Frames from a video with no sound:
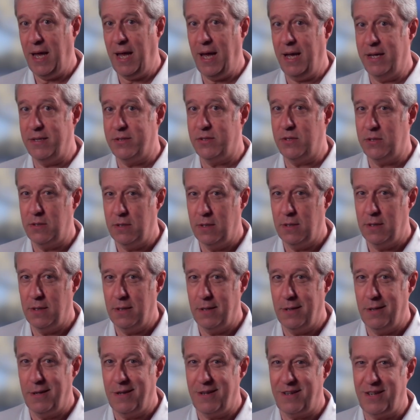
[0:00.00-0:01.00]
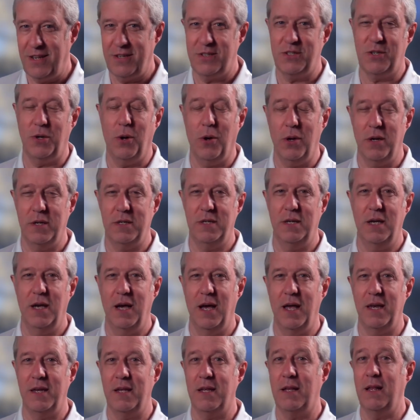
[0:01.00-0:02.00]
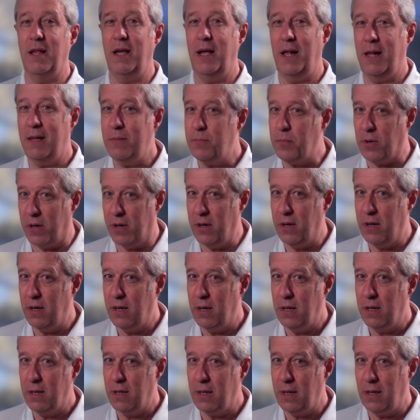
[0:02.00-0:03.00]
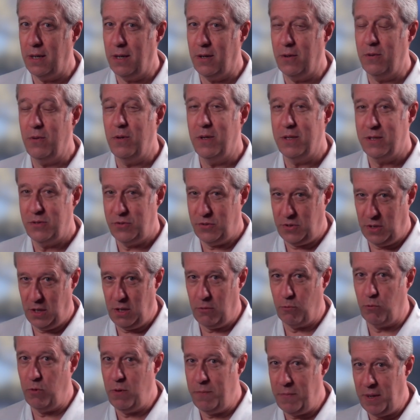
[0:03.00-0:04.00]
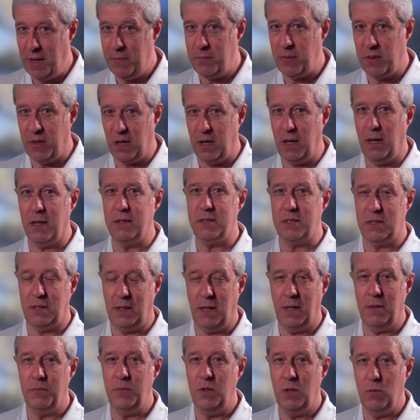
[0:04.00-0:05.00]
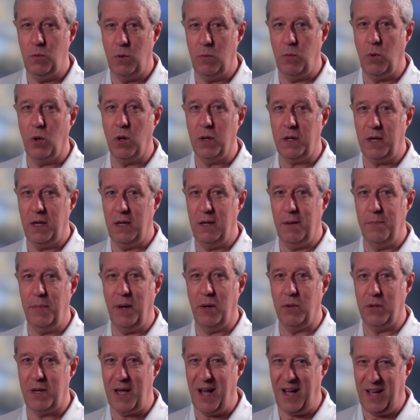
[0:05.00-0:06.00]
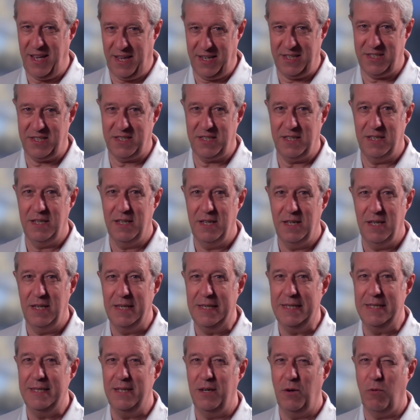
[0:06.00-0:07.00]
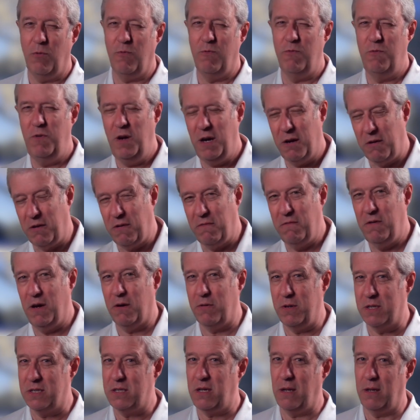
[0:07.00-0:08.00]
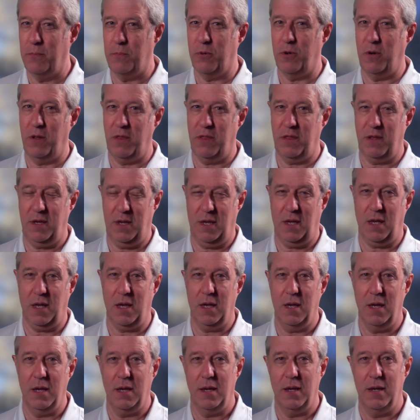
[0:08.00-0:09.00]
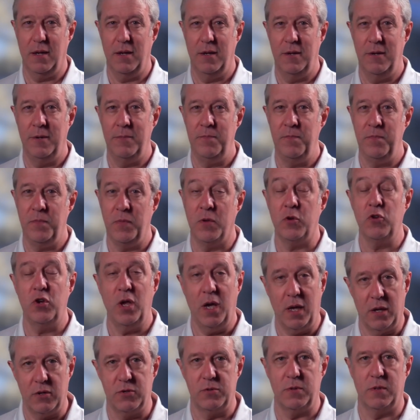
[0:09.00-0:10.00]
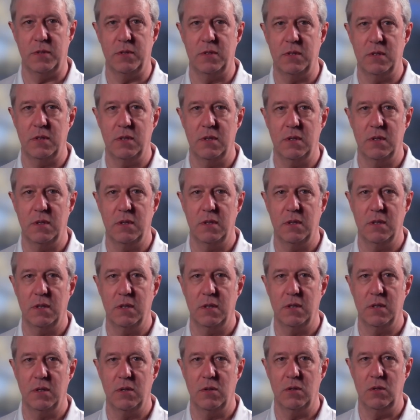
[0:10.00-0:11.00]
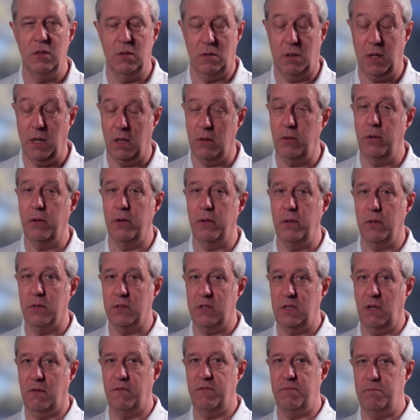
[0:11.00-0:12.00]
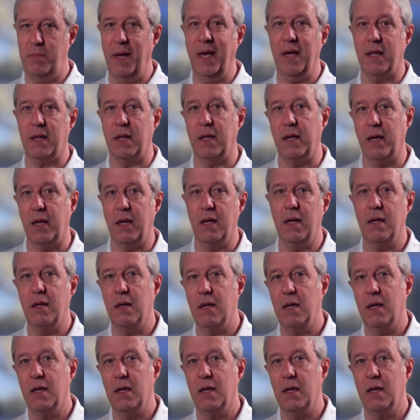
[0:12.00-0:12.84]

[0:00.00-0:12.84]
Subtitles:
as, let's call it, a little helper. You know, you remember the last time you were walking about ice, very, very slippery thing, dangerous. You can hurt yourself badly